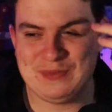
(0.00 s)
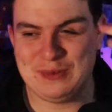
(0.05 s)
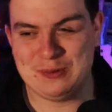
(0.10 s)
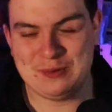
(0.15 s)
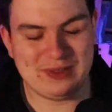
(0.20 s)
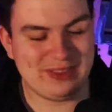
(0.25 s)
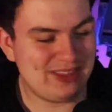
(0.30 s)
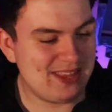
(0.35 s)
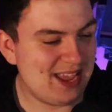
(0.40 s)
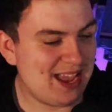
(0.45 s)

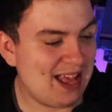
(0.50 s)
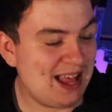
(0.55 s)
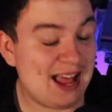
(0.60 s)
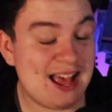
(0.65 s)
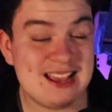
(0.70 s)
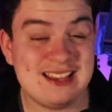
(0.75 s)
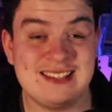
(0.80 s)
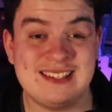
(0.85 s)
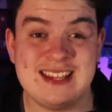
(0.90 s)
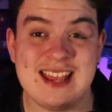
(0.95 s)
What the hell?
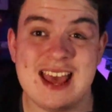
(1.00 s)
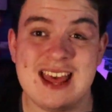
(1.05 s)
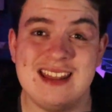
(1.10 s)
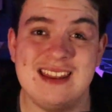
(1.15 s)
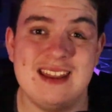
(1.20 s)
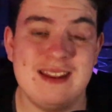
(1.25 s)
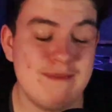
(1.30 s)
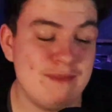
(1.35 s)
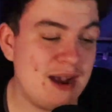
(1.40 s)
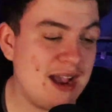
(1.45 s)
I
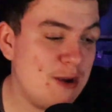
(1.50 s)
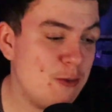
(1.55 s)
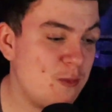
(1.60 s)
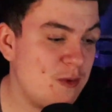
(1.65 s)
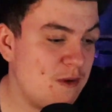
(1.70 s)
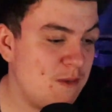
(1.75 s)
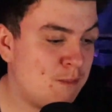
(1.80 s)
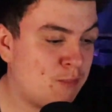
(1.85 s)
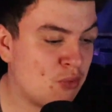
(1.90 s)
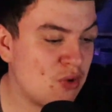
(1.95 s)
said in my
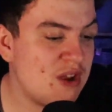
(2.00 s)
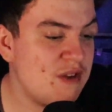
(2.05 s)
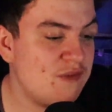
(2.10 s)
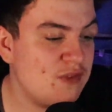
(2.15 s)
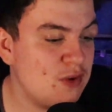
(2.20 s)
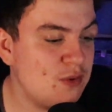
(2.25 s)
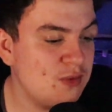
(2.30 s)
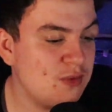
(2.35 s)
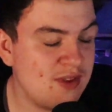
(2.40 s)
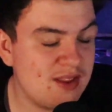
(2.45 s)

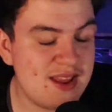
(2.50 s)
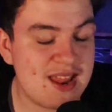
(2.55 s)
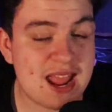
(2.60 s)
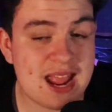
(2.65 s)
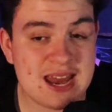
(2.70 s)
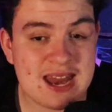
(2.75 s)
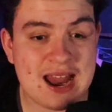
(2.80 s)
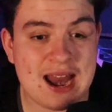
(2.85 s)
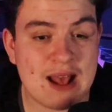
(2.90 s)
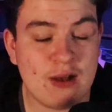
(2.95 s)
preview
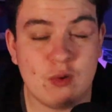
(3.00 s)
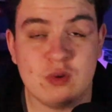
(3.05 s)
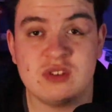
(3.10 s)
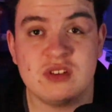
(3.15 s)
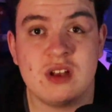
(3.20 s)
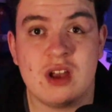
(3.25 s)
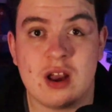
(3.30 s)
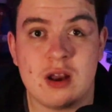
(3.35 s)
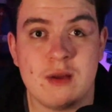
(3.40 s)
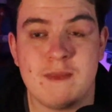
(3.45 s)
today that I
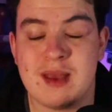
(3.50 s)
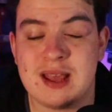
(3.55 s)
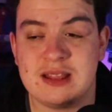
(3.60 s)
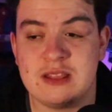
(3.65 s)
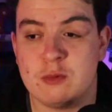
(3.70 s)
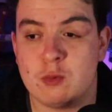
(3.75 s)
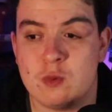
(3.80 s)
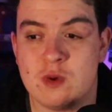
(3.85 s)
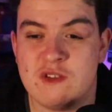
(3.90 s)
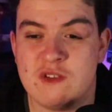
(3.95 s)
wasn't going to make
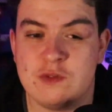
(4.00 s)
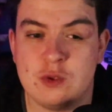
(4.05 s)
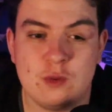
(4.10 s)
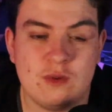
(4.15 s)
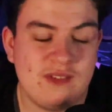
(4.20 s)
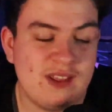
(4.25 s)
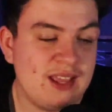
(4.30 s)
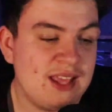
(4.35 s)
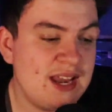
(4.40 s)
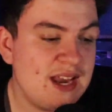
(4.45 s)
the review
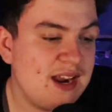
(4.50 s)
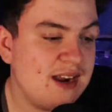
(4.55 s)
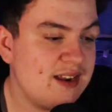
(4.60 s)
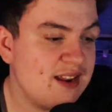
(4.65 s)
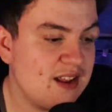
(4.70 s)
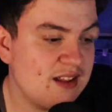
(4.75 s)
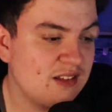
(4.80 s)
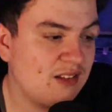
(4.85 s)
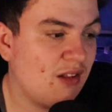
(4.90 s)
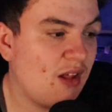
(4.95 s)
if the
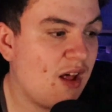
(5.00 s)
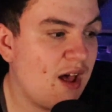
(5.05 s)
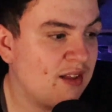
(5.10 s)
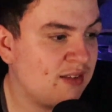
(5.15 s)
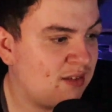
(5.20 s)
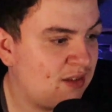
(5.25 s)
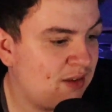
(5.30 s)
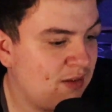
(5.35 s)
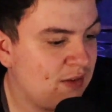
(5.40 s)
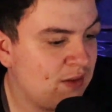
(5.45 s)
Canadians
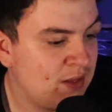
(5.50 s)
lost.